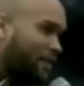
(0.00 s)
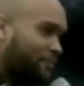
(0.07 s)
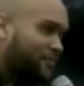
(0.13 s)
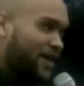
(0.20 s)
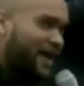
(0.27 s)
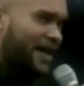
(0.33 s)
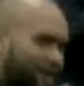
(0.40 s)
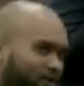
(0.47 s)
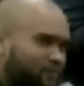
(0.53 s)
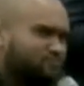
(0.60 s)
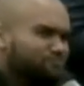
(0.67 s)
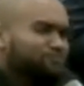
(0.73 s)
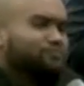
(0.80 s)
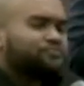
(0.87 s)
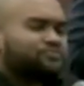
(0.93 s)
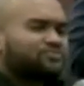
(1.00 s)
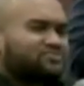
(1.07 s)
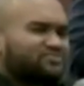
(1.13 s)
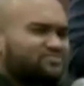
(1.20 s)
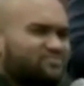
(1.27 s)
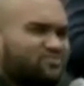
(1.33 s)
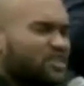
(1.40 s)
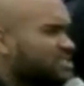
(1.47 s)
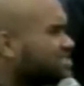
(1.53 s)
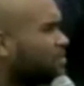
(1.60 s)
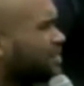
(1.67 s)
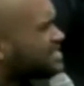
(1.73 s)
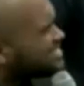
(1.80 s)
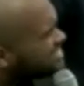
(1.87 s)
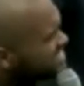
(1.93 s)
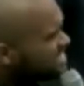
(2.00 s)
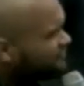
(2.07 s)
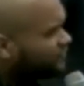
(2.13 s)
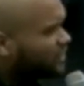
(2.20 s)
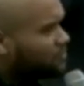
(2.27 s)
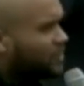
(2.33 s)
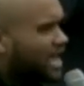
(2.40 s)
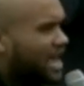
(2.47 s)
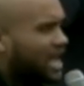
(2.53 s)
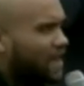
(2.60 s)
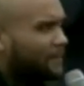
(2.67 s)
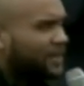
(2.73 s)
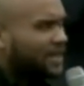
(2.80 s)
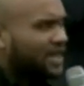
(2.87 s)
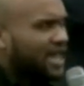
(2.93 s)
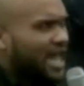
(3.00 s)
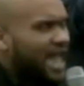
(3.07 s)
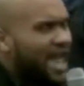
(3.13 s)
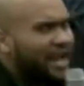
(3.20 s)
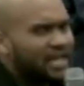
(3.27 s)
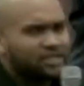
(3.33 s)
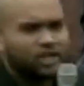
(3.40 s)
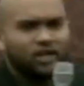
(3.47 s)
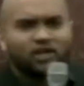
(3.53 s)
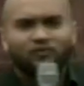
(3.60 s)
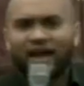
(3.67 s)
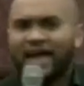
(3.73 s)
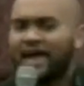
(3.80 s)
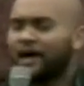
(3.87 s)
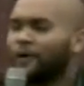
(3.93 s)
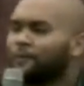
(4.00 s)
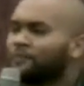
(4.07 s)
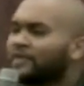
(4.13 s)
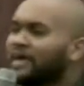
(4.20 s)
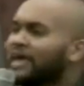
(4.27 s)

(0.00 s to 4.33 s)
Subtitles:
I'm there, I hear somebody sniffling behind me. And I turn around.